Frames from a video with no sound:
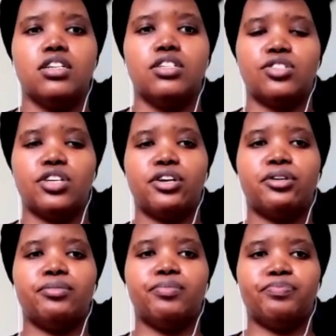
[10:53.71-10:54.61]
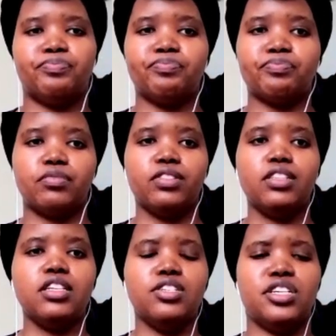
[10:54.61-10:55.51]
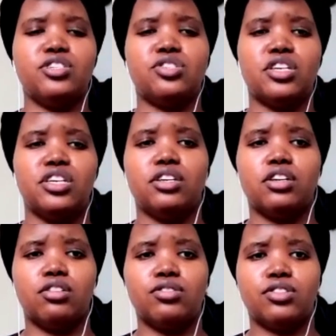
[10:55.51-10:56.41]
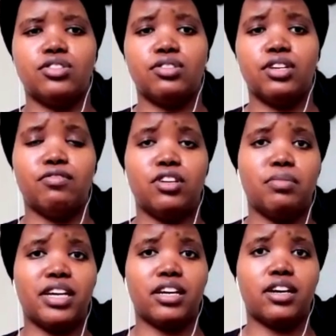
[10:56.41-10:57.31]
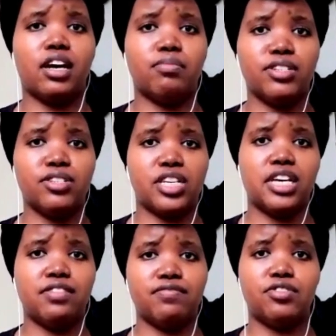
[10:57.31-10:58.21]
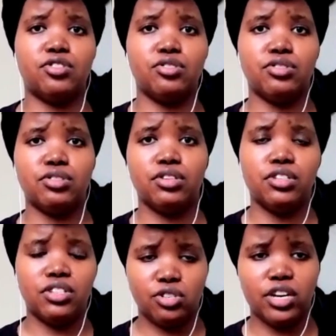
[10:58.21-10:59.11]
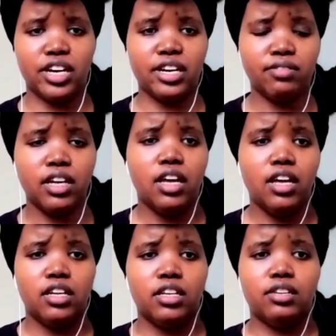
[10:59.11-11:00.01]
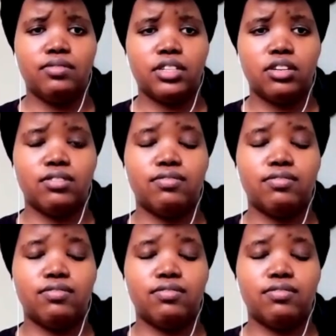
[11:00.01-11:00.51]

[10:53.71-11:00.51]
So essentially you could go to, if you want to make a copy save to your drive, you would go to